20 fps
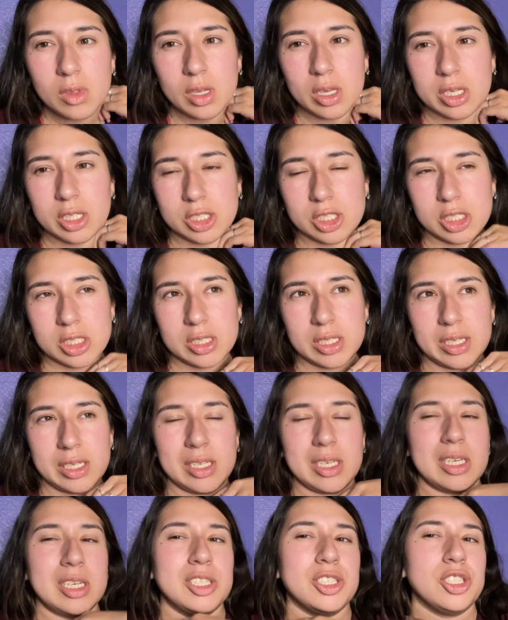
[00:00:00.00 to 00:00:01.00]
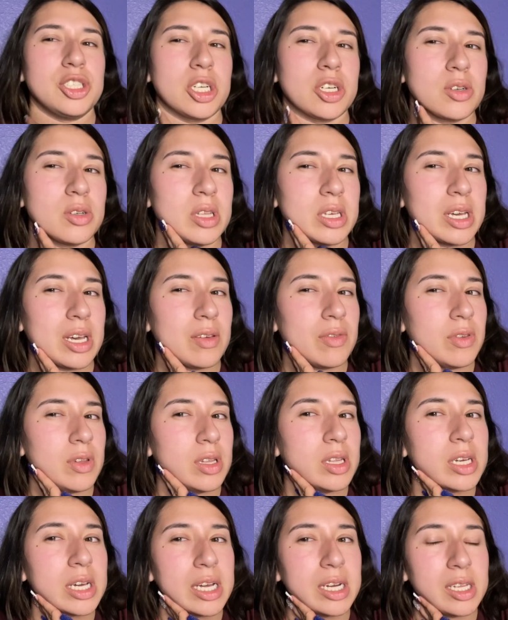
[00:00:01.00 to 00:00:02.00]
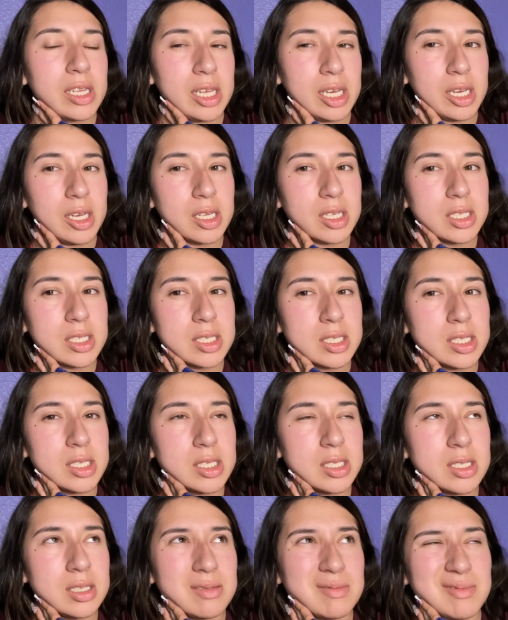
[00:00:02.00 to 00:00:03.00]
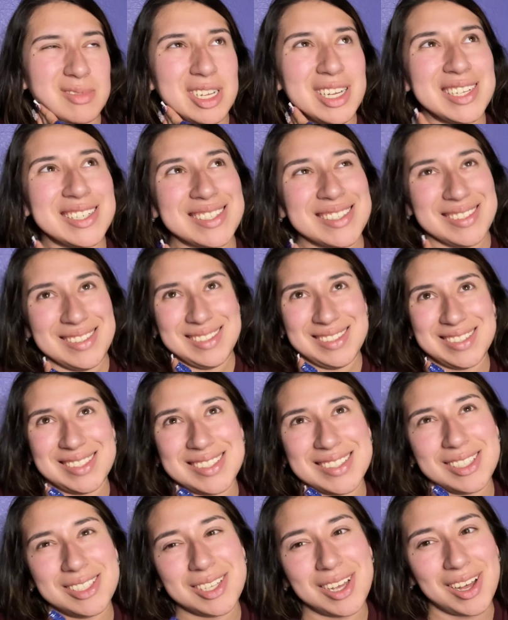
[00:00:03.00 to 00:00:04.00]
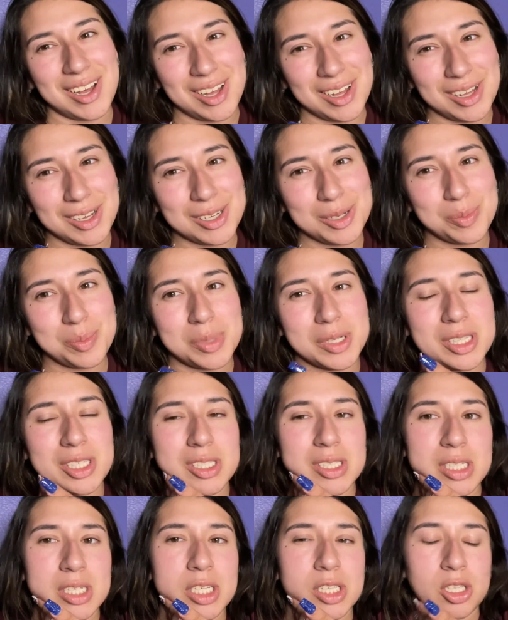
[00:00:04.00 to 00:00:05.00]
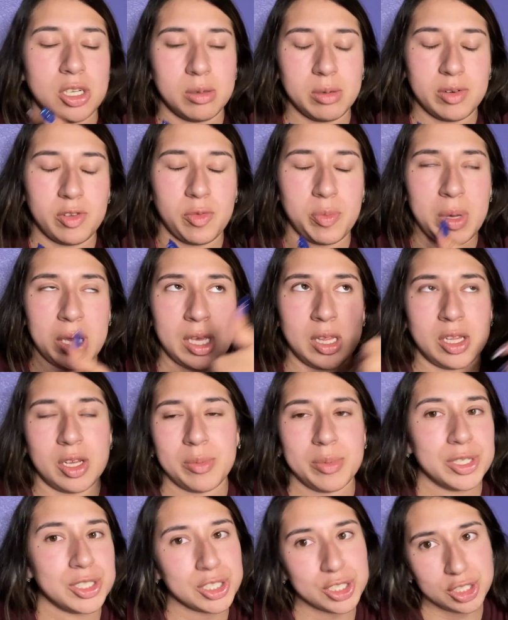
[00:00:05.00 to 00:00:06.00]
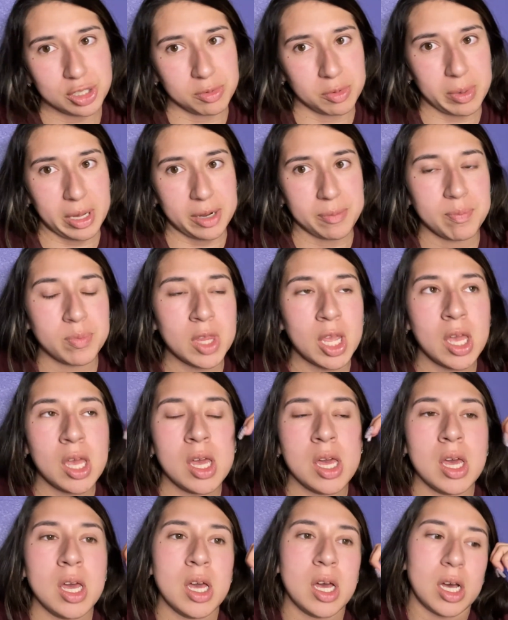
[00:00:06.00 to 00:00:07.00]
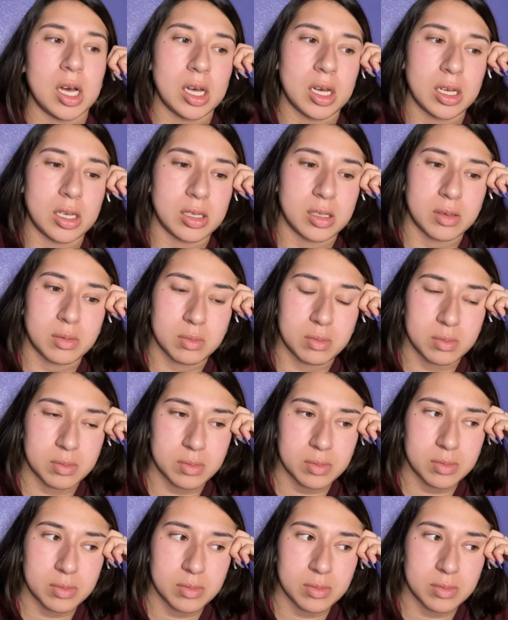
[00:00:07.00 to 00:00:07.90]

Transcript: it's just like in general, like I feel it kind of like not tug, but there's like a little bit of pain there, but it's not super bad. Um,